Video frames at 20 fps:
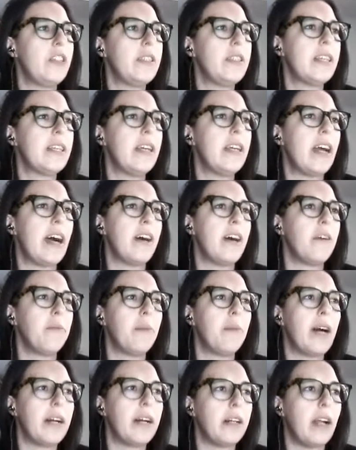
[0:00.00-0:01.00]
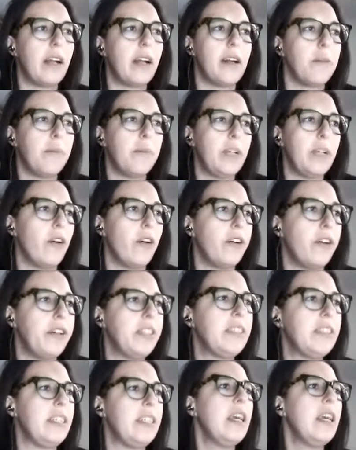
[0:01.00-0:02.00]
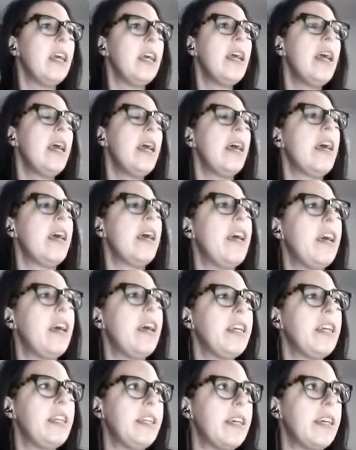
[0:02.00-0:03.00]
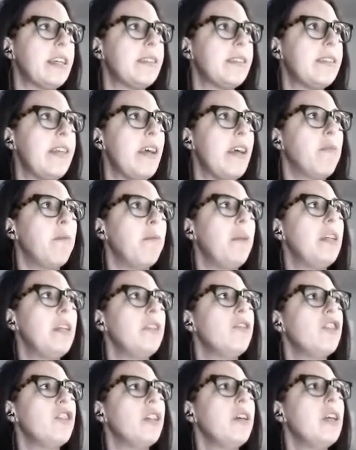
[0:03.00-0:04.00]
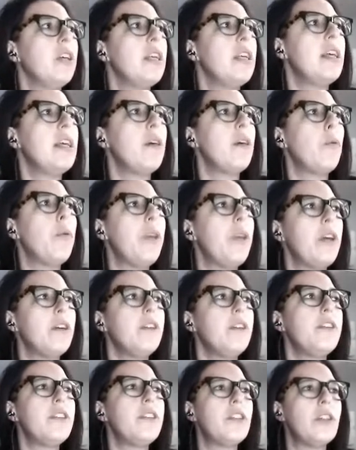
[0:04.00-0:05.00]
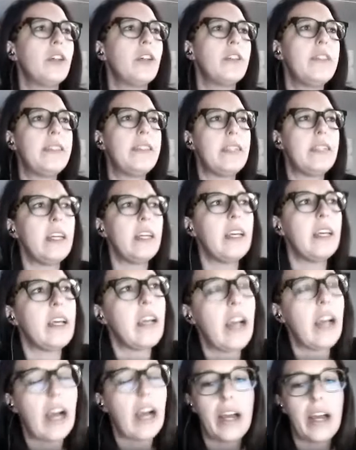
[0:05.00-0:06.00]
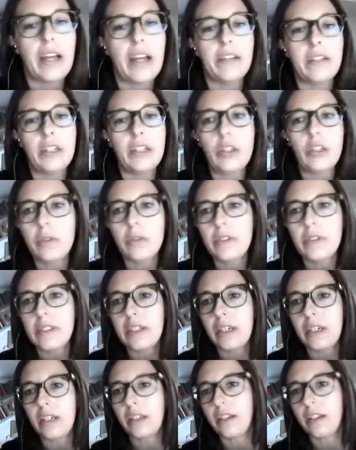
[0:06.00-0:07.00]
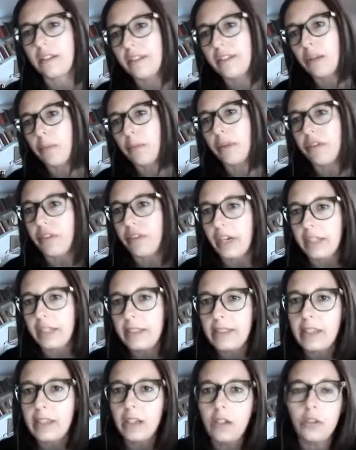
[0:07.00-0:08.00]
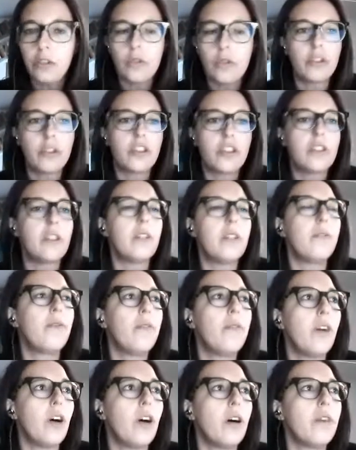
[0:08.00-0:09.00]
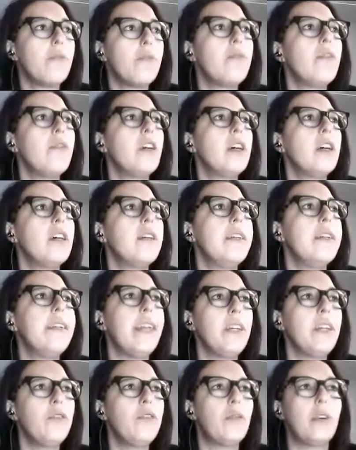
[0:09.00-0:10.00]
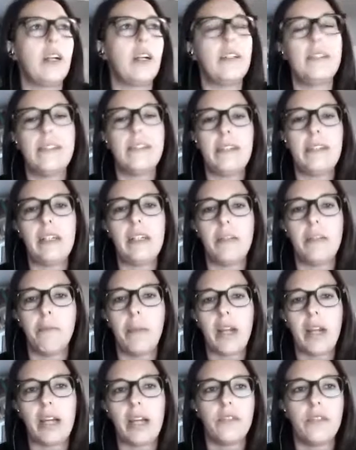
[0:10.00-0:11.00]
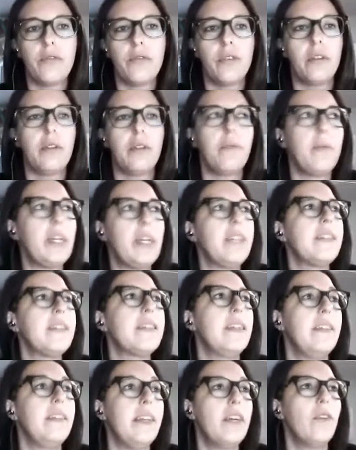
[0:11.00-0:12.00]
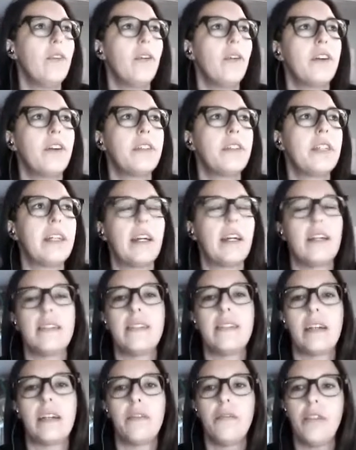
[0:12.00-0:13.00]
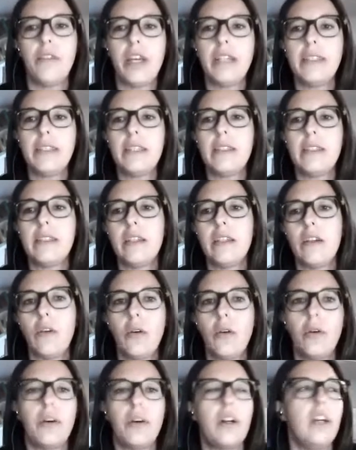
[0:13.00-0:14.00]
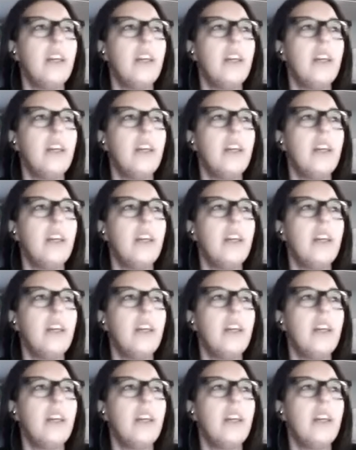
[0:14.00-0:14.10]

are a minority in the assemblage. We also see the preferential use of natural striking platform. It means neocortical surfaces or